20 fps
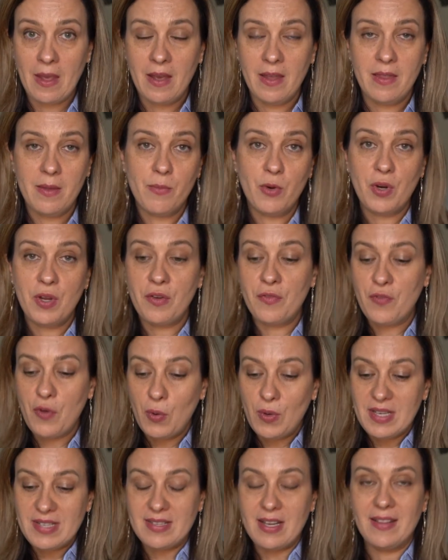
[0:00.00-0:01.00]
the more you
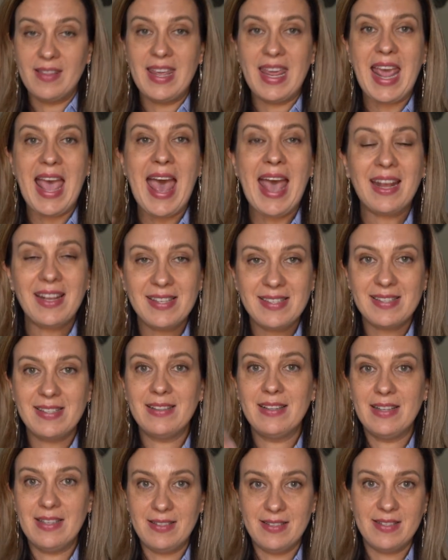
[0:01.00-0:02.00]
focus on the
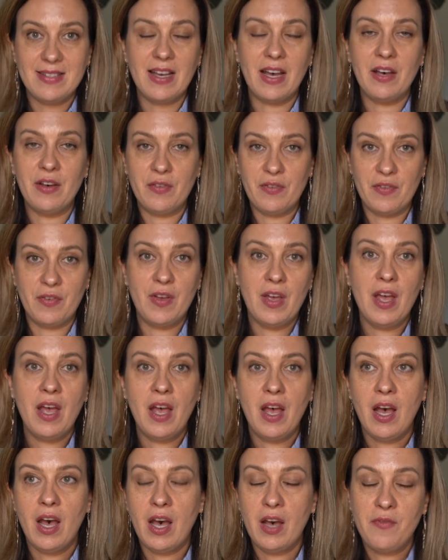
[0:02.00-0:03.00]
excellence of
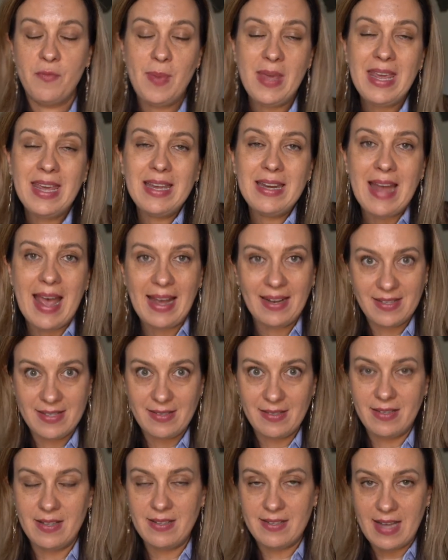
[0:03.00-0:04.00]
being in
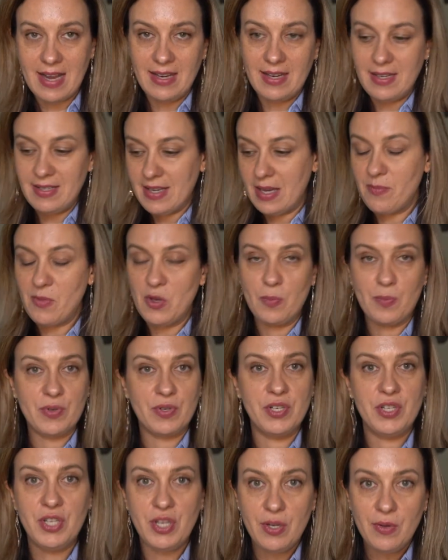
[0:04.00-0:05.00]
excellence anytime you
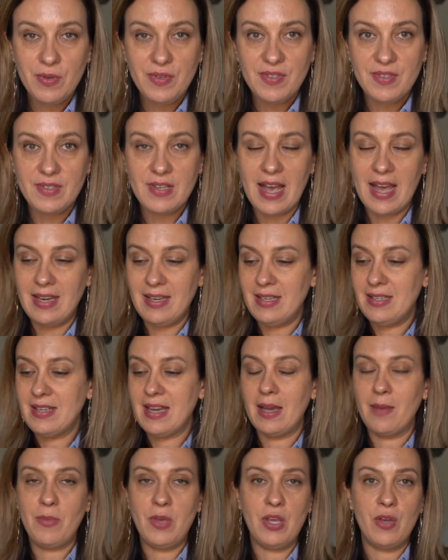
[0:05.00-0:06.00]
produce,
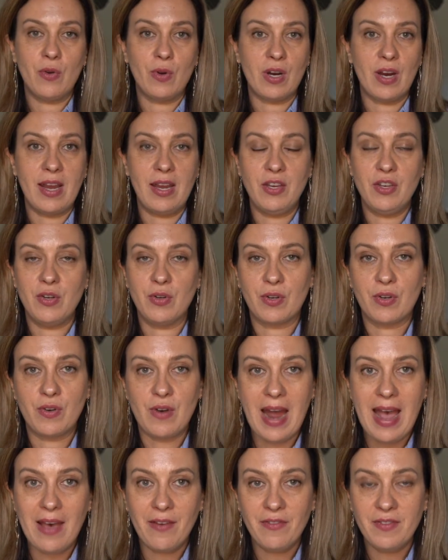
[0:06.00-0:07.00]
anytime you're in your
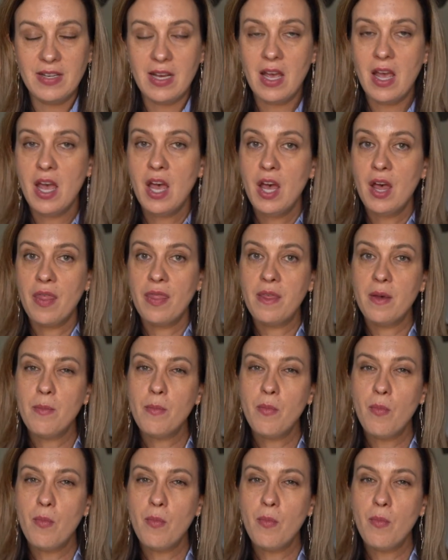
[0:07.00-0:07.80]
craft, the